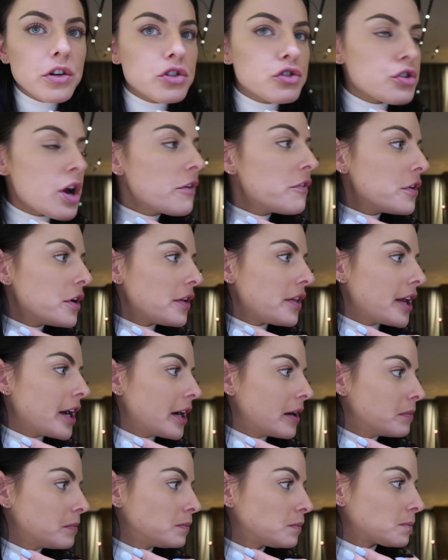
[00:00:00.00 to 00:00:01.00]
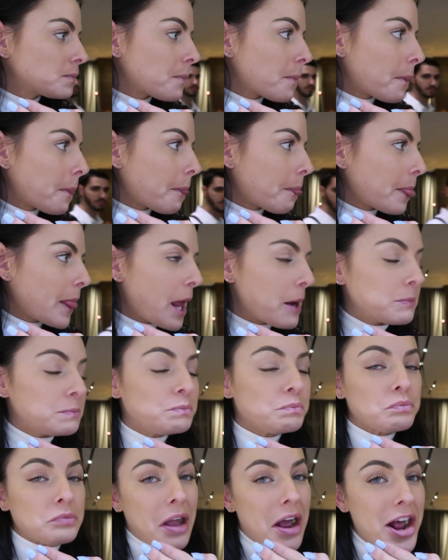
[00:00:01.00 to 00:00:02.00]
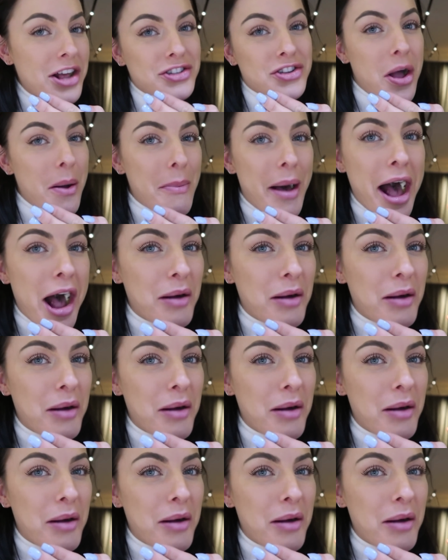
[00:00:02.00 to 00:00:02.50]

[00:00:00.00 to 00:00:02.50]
There's truffle in there. It's not